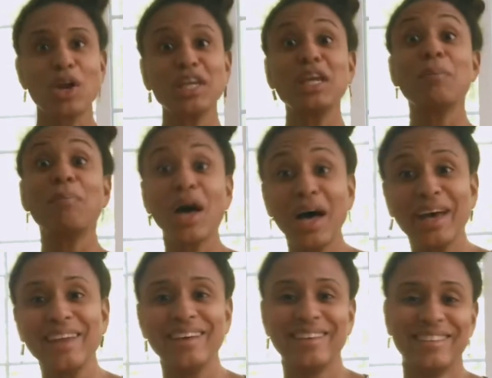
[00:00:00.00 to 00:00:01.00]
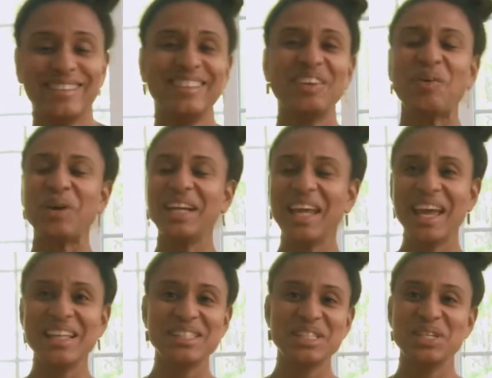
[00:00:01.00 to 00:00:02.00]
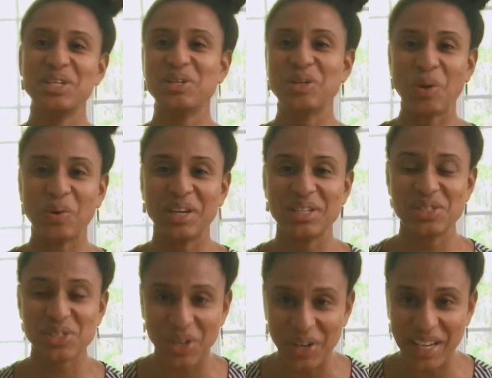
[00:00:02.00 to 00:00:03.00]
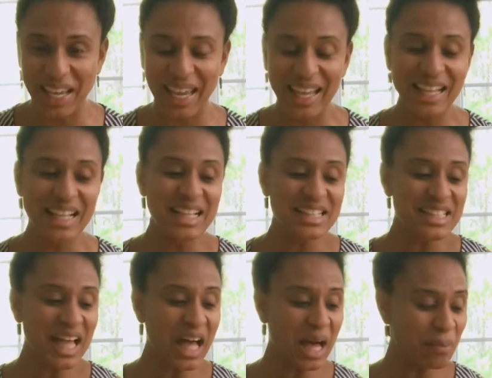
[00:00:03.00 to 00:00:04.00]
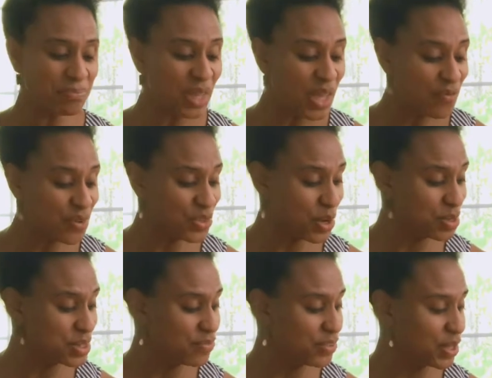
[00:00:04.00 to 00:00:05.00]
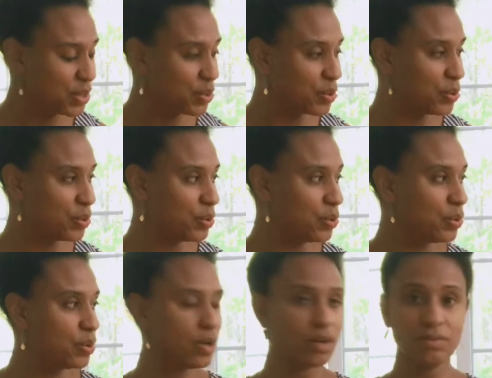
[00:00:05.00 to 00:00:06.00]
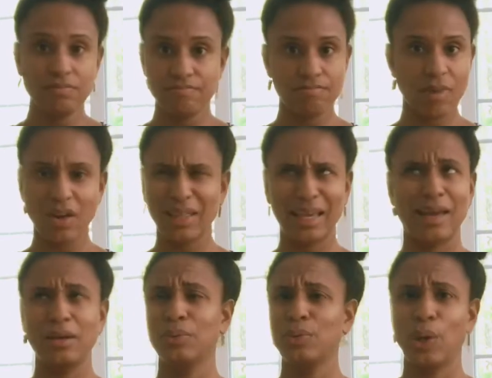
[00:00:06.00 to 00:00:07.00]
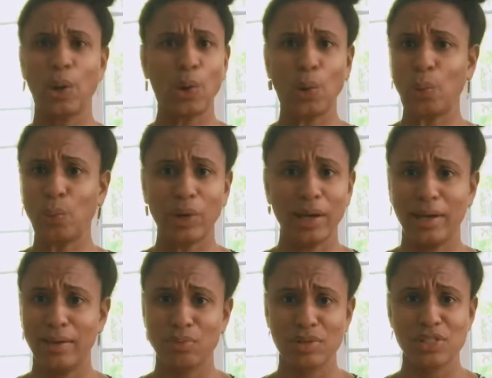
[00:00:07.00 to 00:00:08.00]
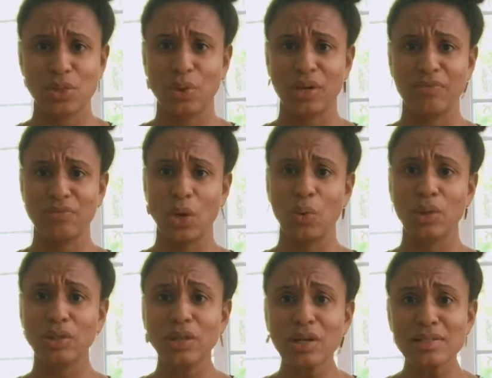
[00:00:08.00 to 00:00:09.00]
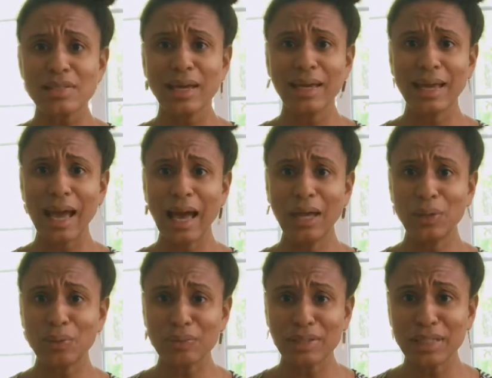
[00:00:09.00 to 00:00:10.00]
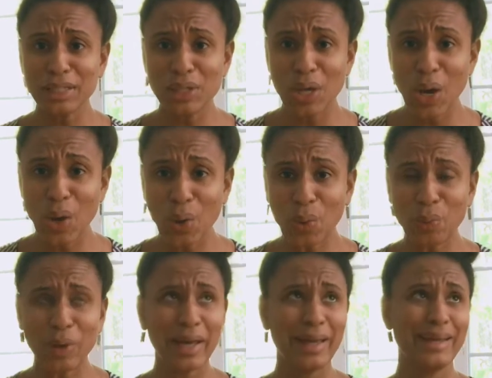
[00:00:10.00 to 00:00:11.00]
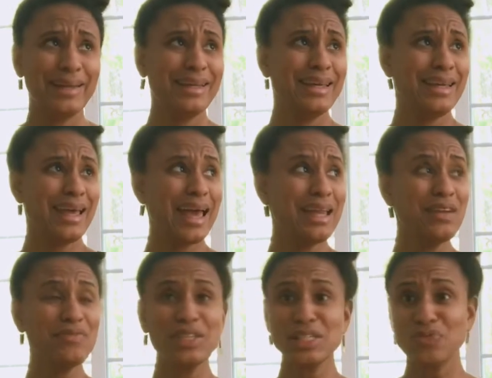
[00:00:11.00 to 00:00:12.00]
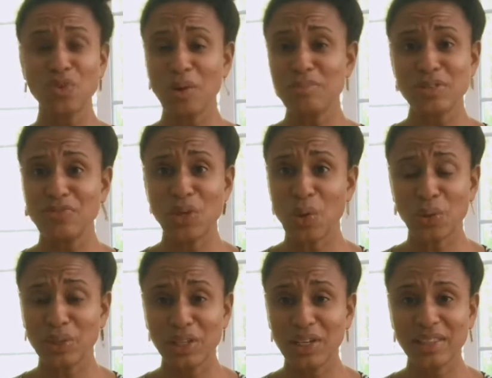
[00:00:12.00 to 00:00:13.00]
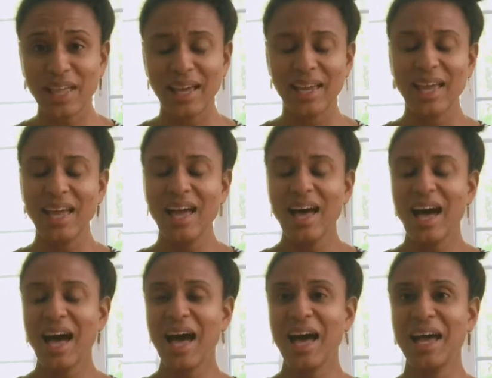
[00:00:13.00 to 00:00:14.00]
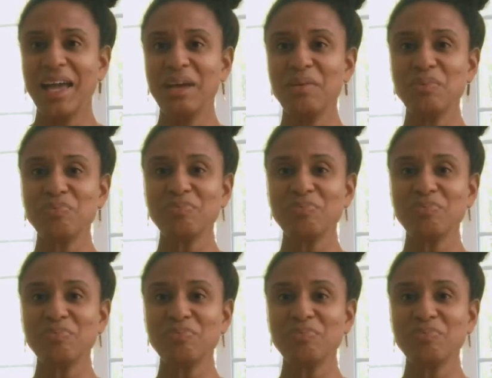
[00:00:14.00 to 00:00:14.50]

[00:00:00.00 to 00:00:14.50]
upon or enhancing your yoga journey. For those of you who are like, I don't know what restorative yoga looks like, I don't really know what any of these forms of yoga look like, I am